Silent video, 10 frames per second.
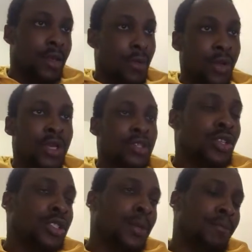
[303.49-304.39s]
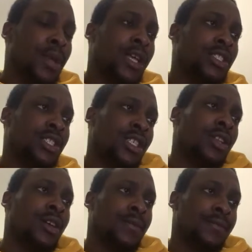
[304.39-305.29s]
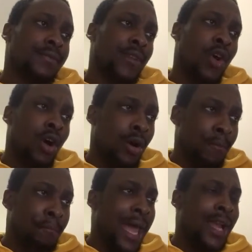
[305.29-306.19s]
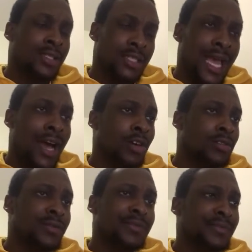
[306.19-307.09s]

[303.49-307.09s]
And we towards the bench, it looked all balanced out.